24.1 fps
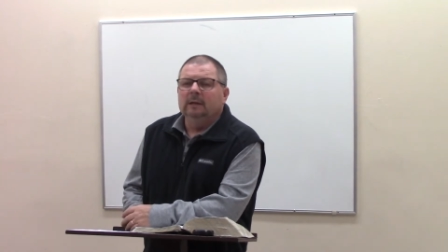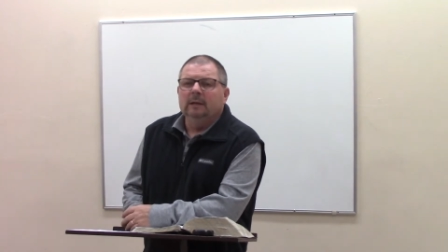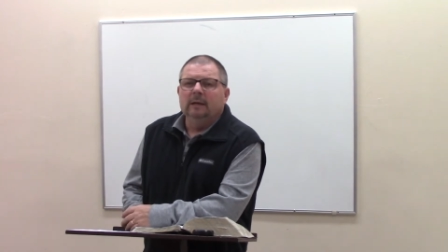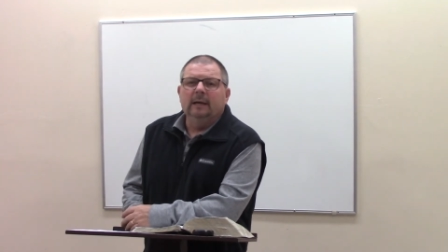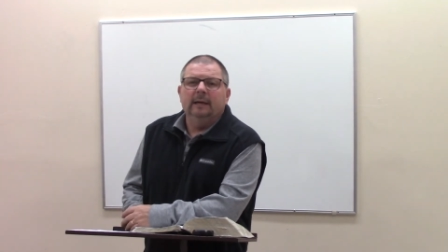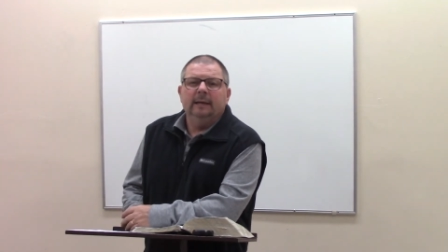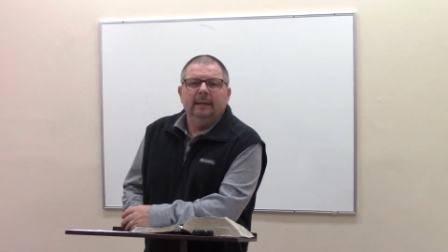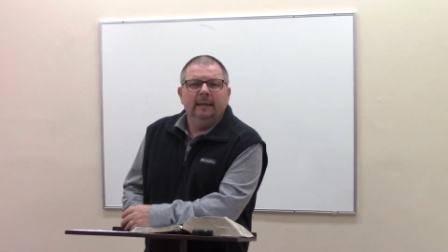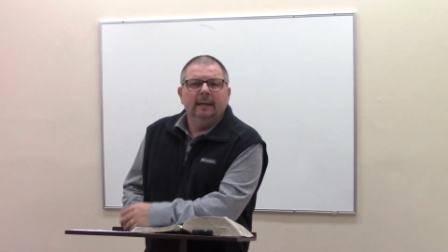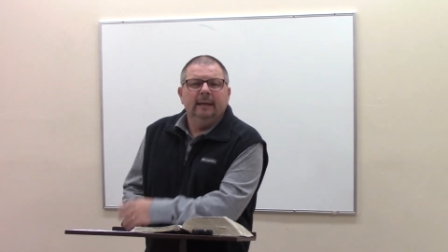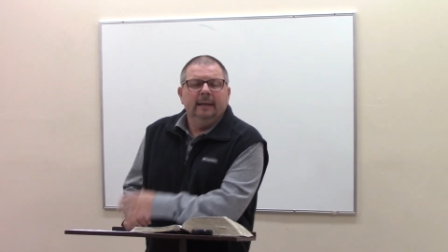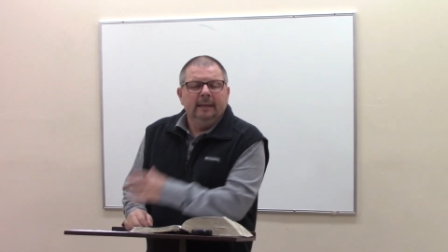
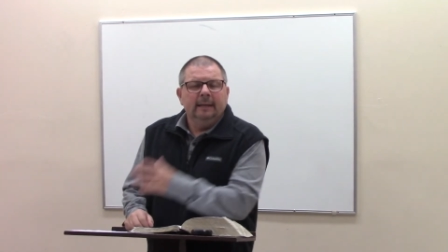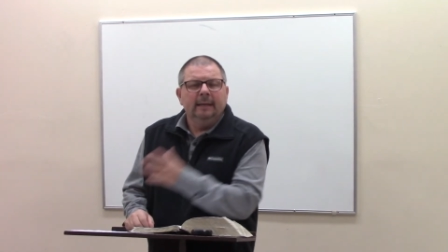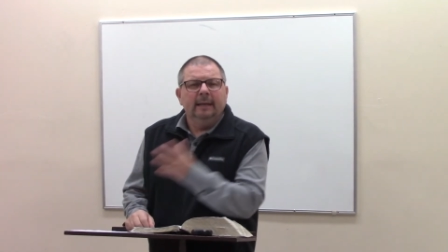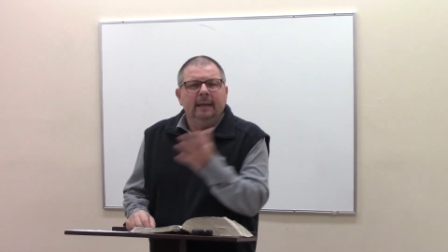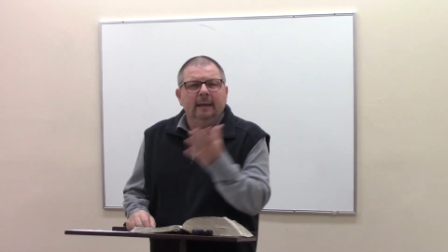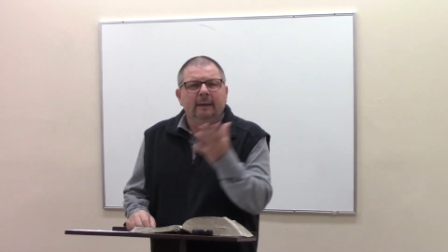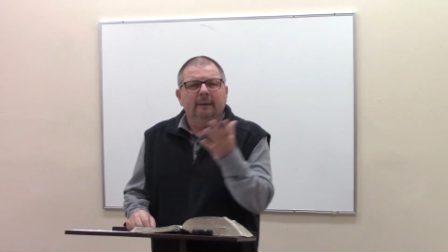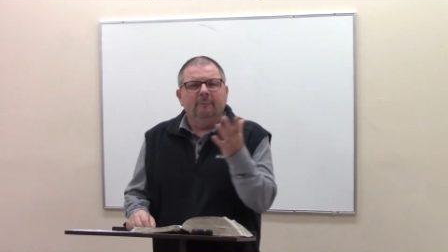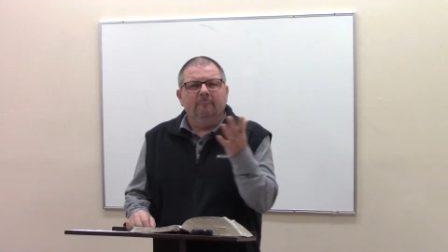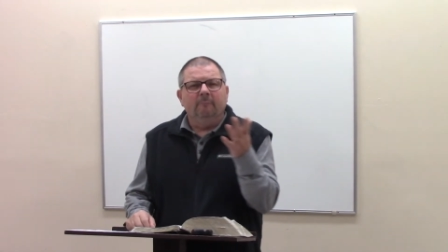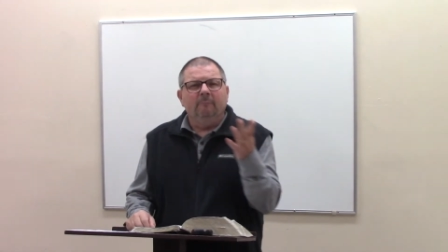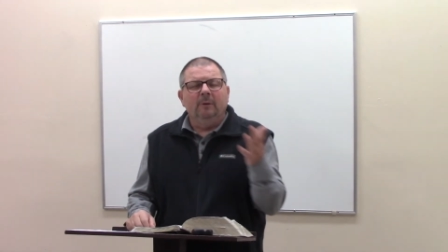And isn't
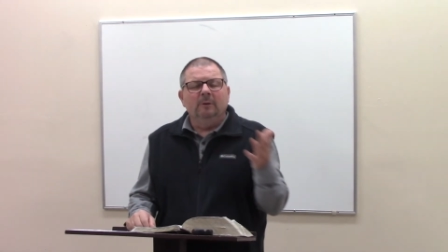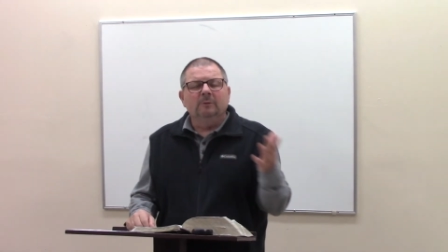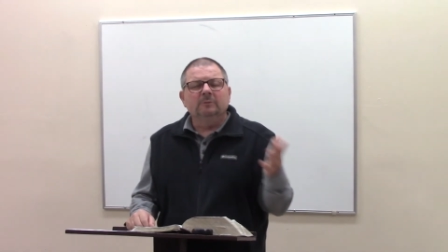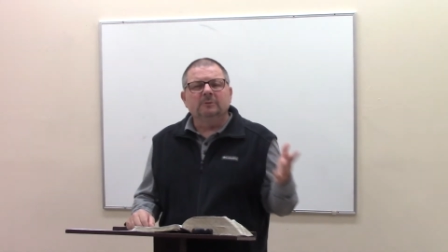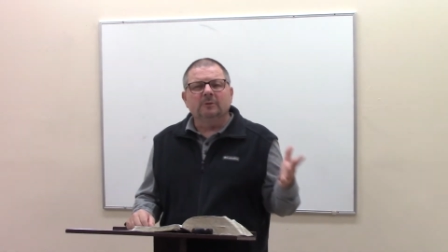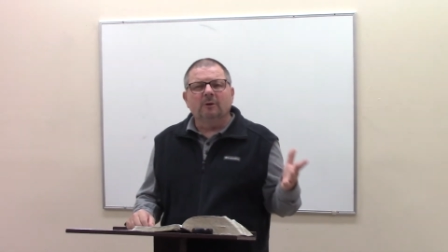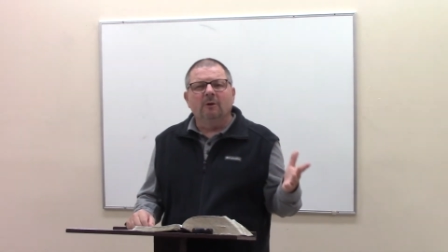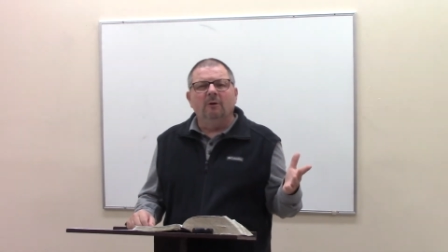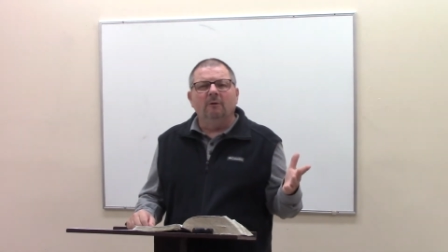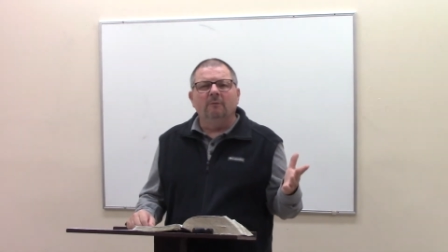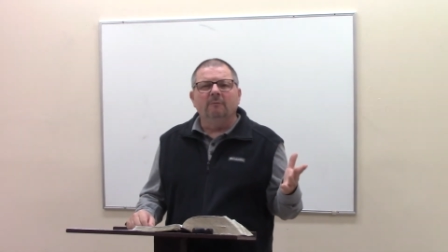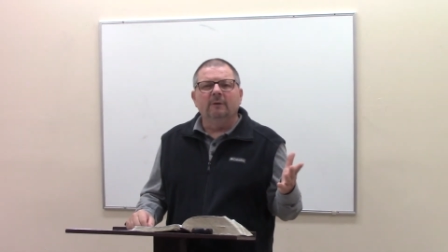that most
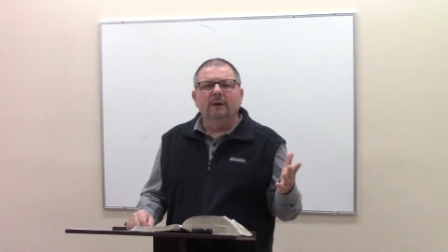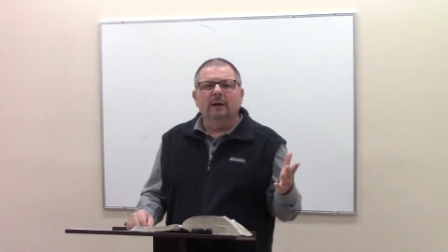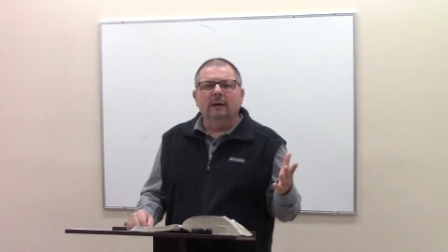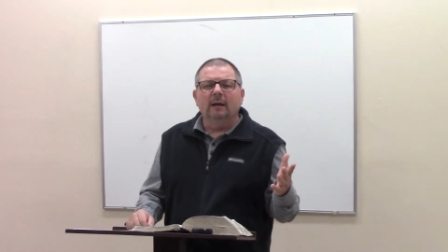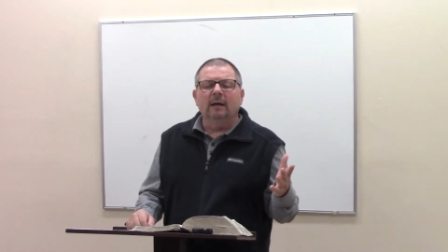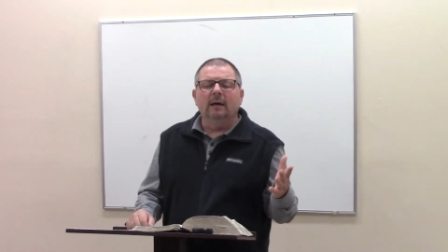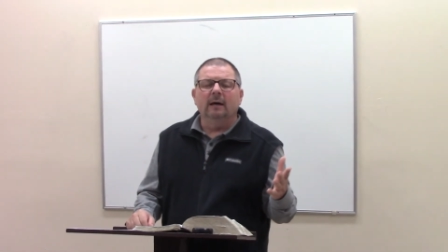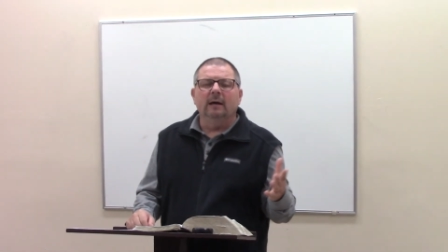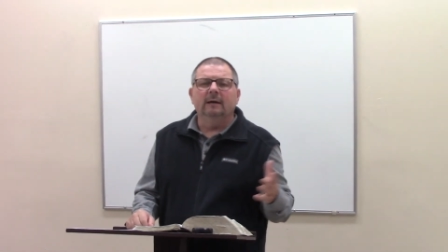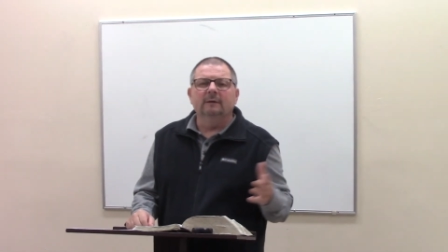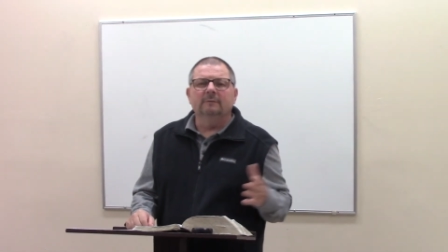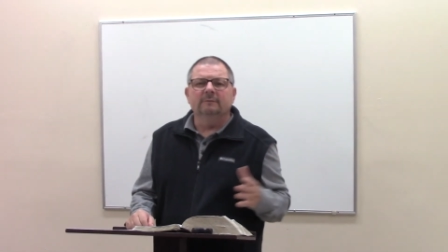all of our
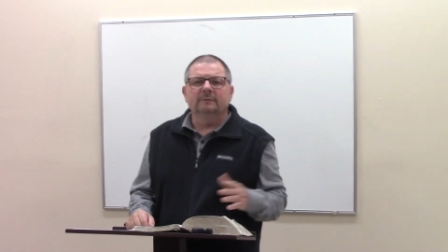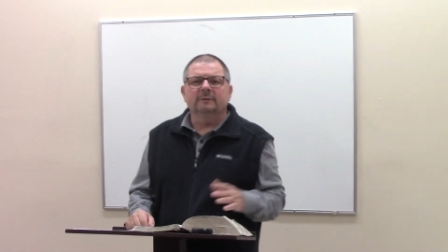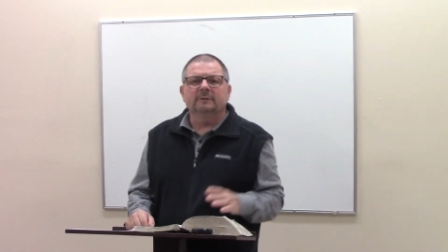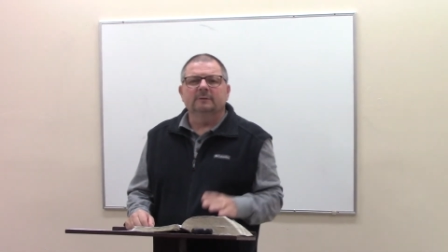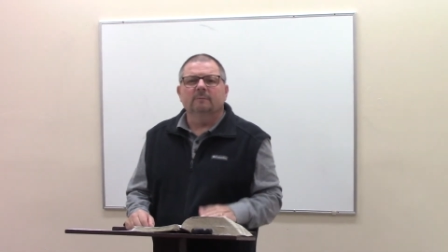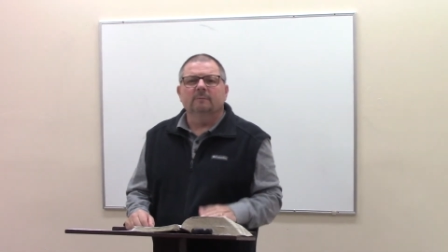lives?